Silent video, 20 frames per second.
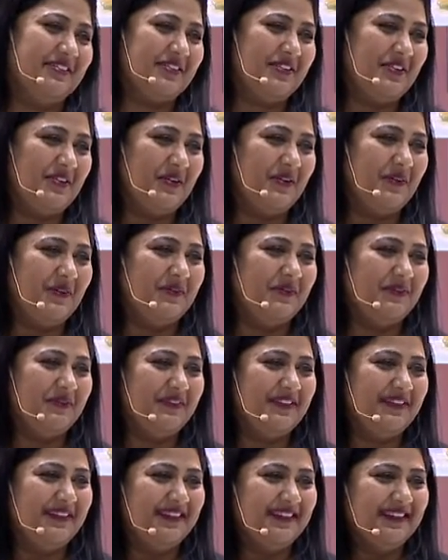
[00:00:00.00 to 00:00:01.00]
So
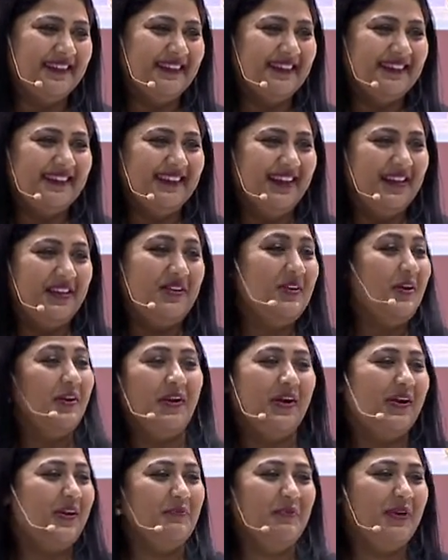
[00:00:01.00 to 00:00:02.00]
you're
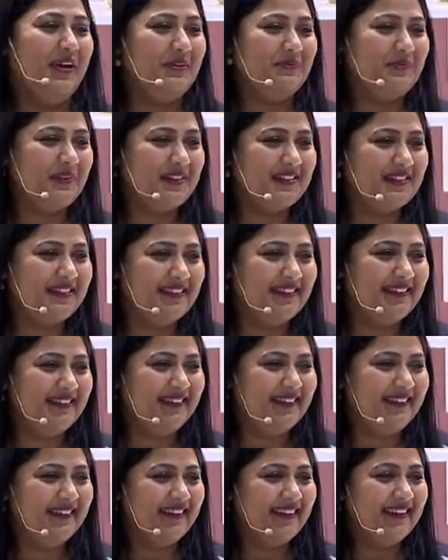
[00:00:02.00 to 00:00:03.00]
not a butter person?
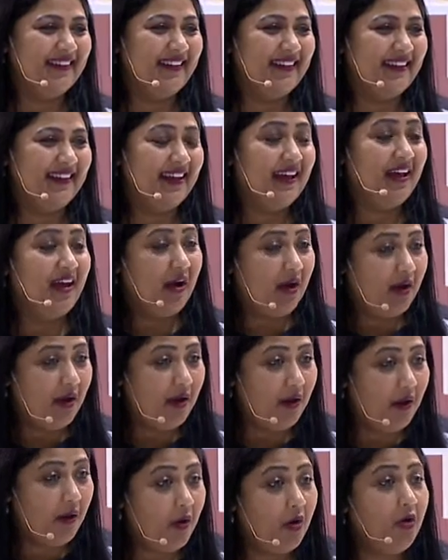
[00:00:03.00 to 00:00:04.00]

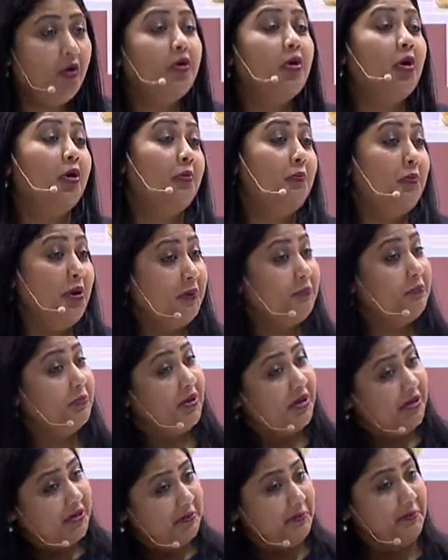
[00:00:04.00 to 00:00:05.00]
Oh, you're a big
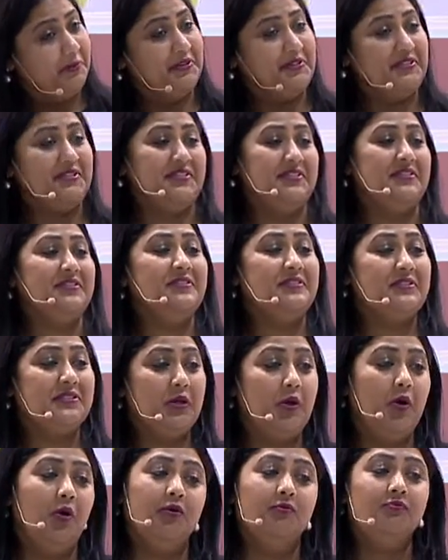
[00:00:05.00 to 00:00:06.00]
butter person.
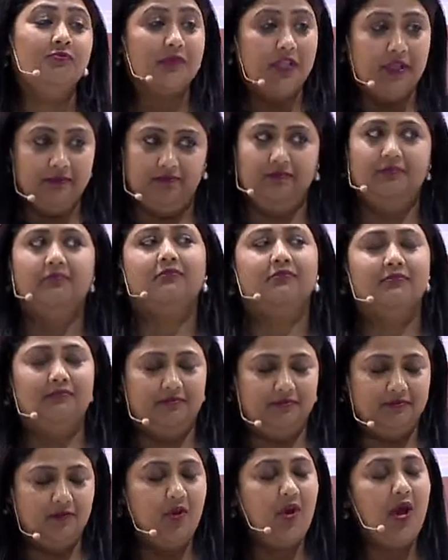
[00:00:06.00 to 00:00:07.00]
So
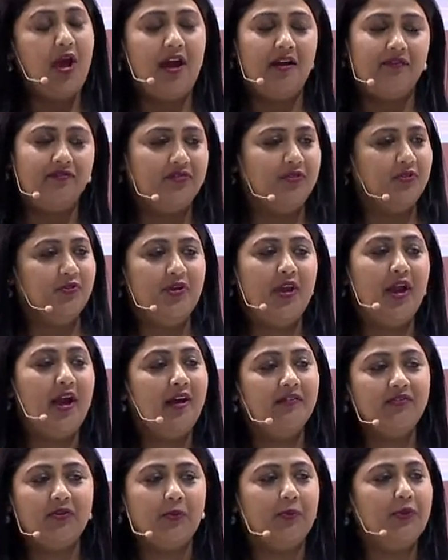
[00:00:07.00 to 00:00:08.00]
you have
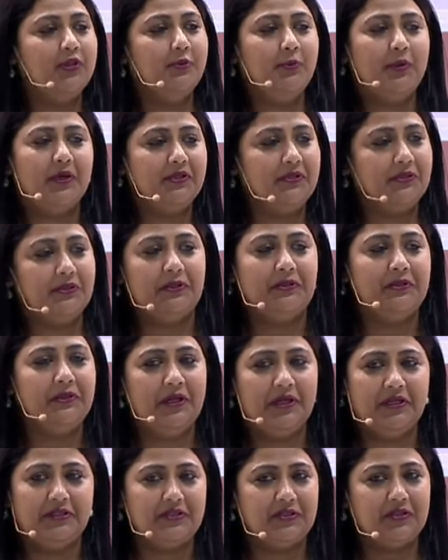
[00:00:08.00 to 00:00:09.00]
to put the butter in
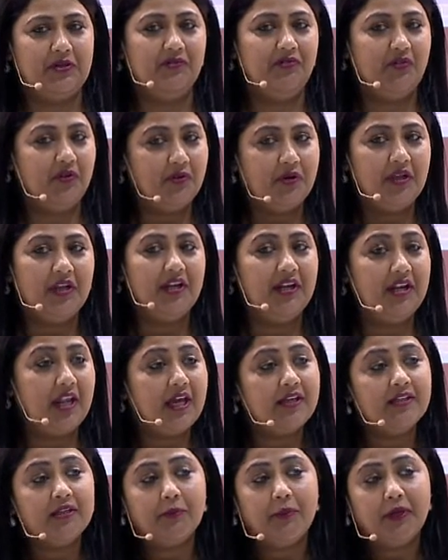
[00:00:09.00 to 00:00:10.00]
there. So if you really
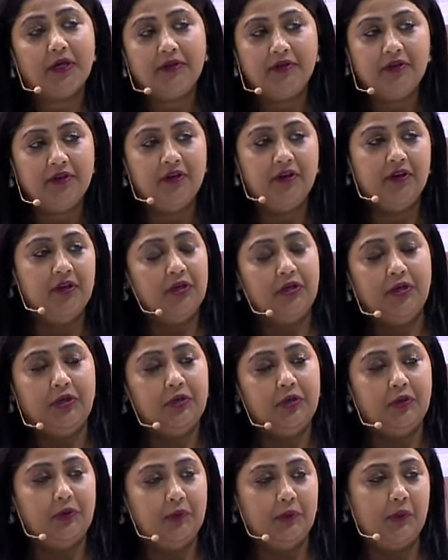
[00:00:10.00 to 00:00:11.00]
like the butter, you
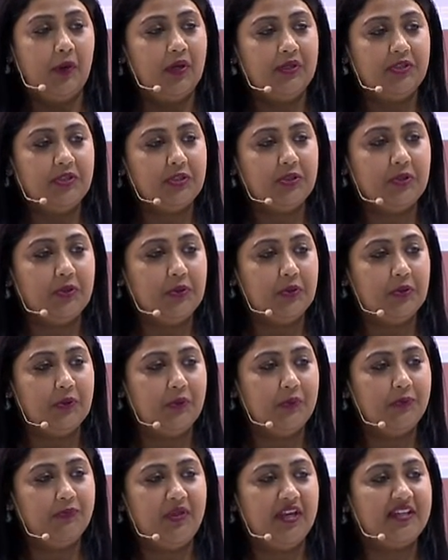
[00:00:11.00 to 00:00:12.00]
don't want to
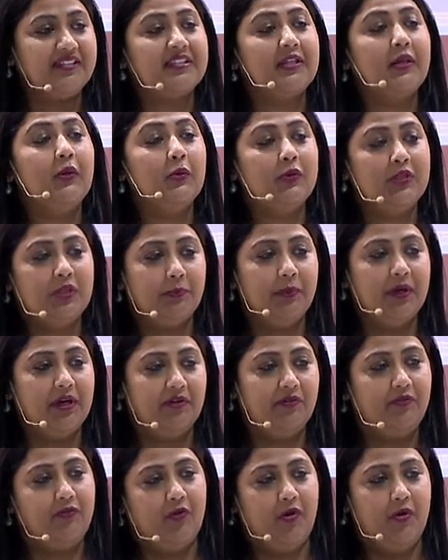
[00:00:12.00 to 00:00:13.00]
exclude the
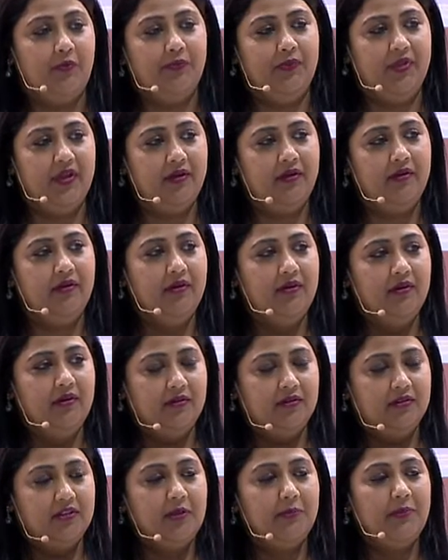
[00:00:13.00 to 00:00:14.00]
butter from there.
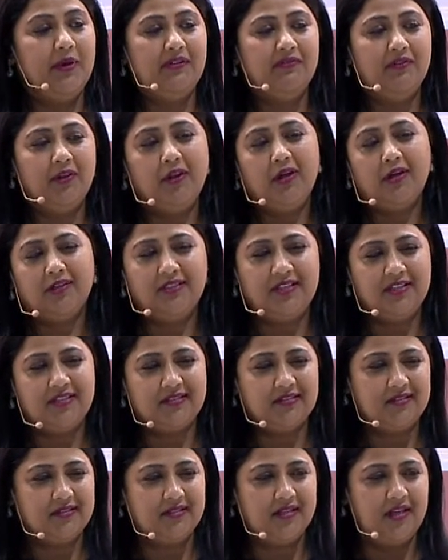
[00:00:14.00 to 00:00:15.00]
The bun will not
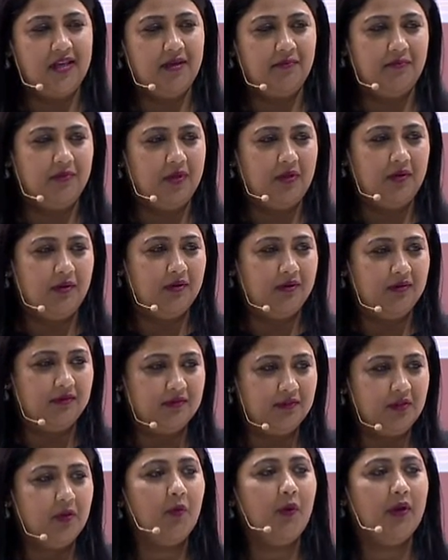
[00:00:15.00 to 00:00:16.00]
taste the same, you know.
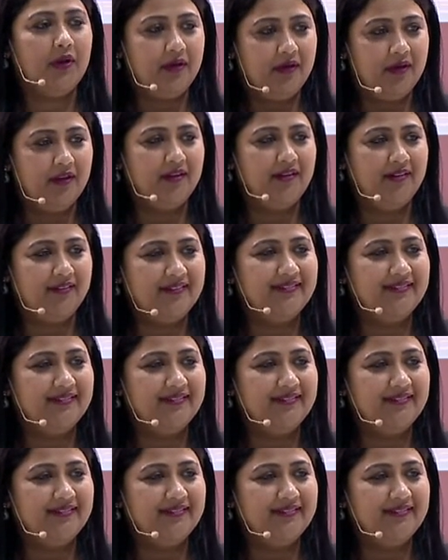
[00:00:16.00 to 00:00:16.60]
You wanted it.